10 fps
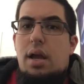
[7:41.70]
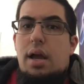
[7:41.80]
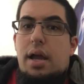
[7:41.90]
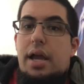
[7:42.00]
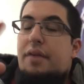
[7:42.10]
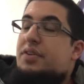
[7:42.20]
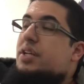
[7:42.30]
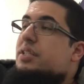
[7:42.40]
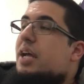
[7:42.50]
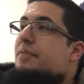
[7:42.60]
if it doesn't
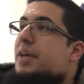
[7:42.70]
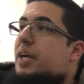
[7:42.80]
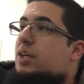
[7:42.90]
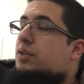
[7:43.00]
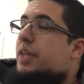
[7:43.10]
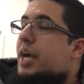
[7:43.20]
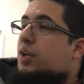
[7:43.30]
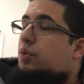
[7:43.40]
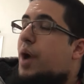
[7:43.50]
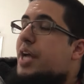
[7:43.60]
have that
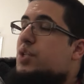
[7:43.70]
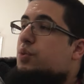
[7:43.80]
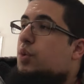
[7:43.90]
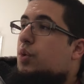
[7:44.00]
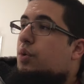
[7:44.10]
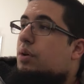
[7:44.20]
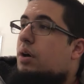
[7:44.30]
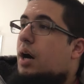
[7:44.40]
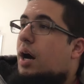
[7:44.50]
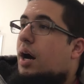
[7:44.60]
gradual
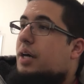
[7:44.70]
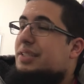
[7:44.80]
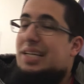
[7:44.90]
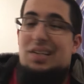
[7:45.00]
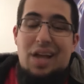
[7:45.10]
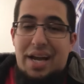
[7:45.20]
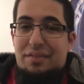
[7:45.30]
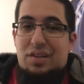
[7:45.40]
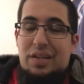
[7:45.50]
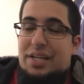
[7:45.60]
decline of
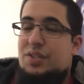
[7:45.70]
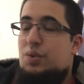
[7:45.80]
collector score.